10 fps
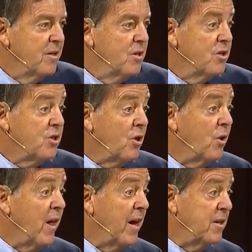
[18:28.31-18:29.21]

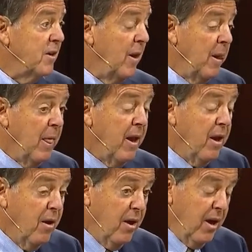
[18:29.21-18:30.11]
So that
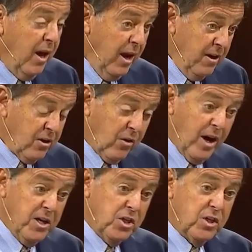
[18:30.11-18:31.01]
in
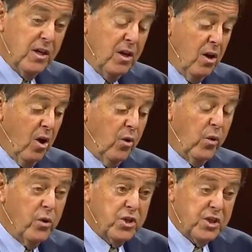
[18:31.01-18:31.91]
Christ,
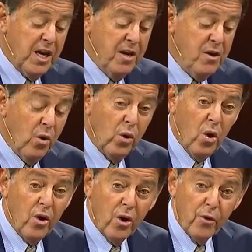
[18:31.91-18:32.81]
although sin no
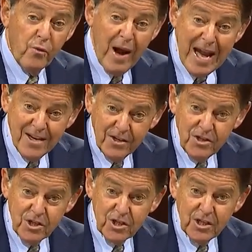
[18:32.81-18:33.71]
longer
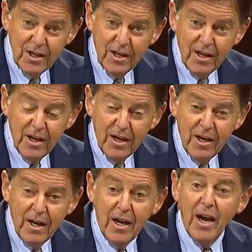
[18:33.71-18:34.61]
reigns,
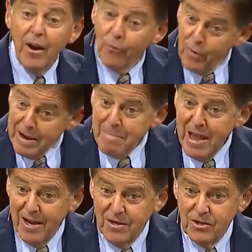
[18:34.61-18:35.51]
it
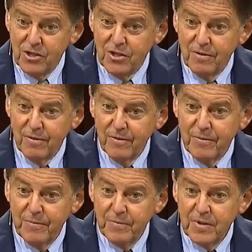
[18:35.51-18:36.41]
remains.
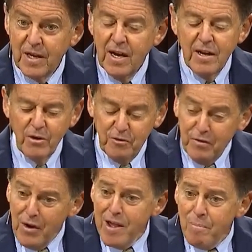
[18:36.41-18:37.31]
Now, it's
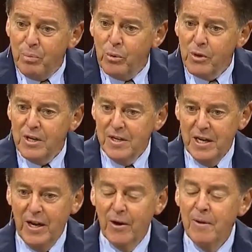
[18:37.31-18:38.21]
very important
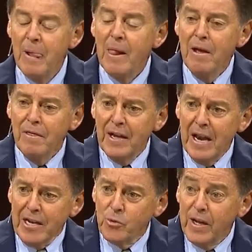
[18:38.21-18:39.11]
here
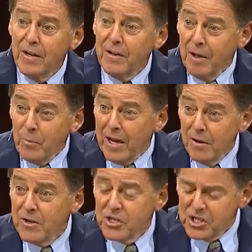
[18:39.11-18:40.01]
that, as we, that we
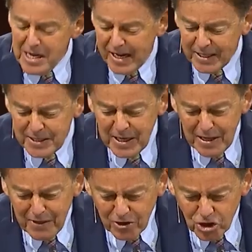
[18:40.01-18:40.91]

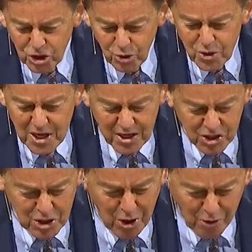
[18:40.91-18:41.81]
understand that Jude
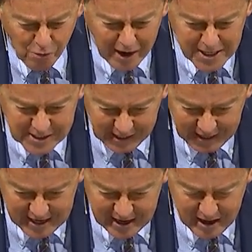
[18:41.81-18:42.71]
is not
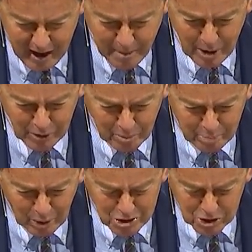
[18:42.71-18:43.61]
writing about the
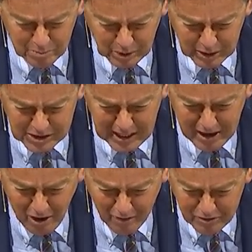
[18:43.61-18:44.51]

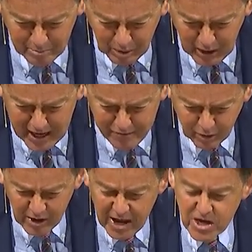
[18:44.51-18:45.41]
possibility of the
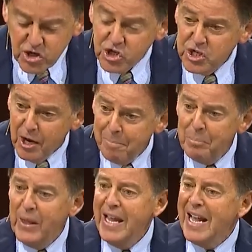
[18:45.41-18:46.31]
believer
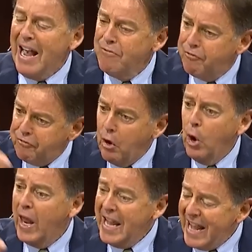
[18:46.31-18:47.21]
stumbling and
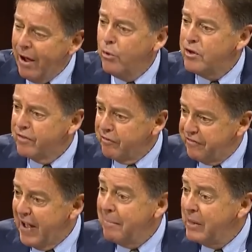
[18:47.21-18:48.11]
falling out of the
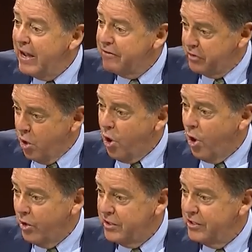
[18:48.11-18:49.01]
family of
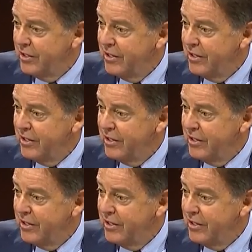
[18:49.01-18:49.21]
God,